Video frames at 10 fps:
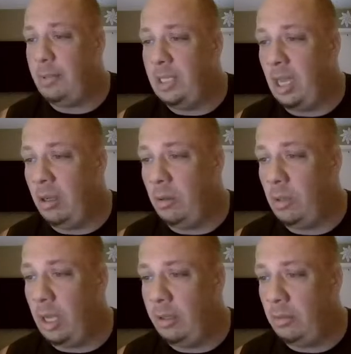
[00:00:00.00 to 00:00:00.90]
now
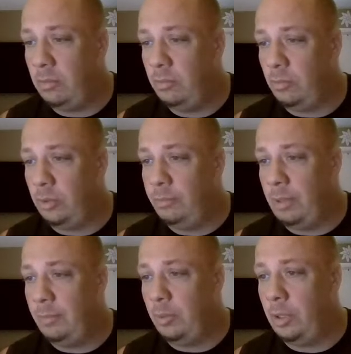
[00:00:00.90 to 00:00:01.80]
I don't
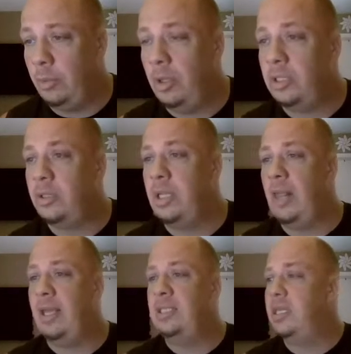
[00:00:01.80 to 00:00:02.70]
remember where it was. So yeah,
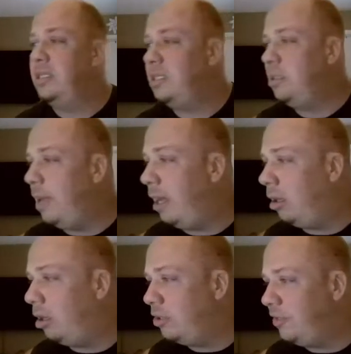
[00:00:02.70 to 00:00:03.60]
like I said, doesn't
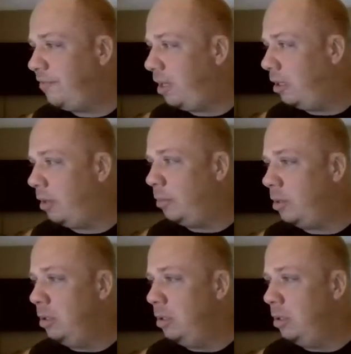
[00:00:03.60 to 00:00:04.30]
matter. I'll just find another one.